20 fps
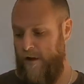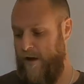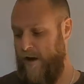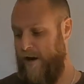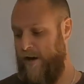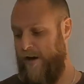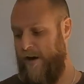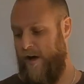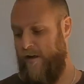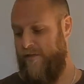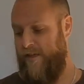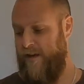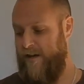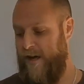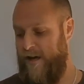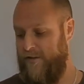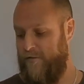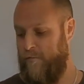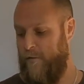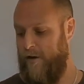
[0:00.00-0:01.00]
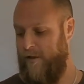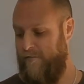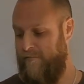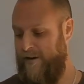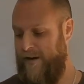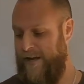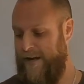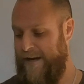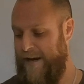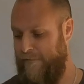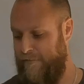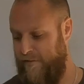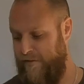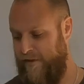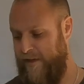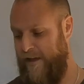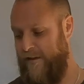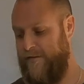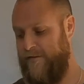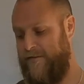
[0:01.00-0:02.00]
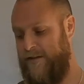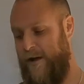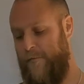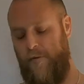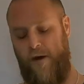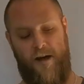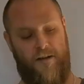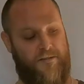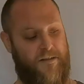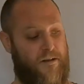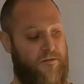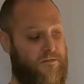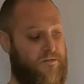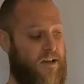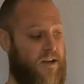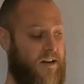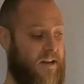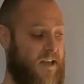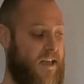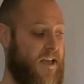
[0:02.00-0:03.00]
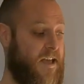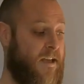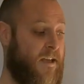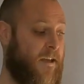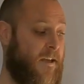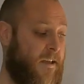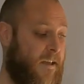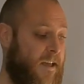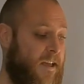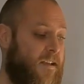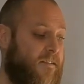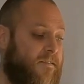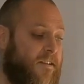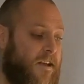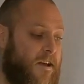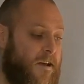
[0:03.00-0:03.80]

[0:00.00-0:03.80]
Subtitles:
And I think that's one of the really clever things that Pyzel's done here. He's